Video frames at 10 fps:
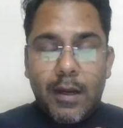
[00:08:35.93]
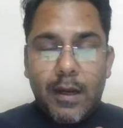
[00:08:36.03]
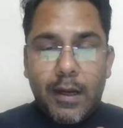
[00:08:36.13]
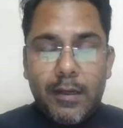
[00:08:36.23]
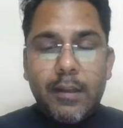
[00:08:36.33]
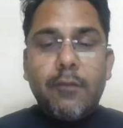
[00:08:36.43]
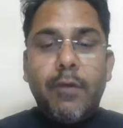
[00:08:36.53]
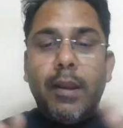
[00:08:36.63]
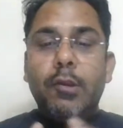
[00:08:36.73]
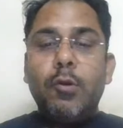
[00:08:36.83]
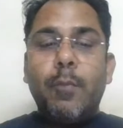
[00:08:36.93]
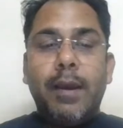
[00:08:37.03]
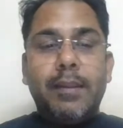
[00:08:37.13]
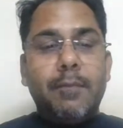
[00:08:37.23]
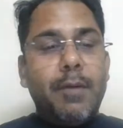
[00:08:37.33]
undervalued
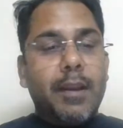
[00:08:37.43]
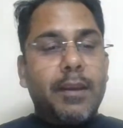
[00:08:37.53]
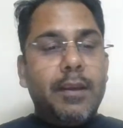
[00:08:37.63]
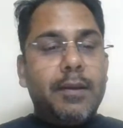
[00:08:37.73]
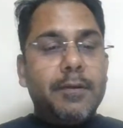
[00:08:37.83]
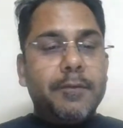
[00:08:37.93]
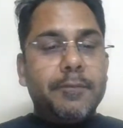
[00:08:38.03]
by the market.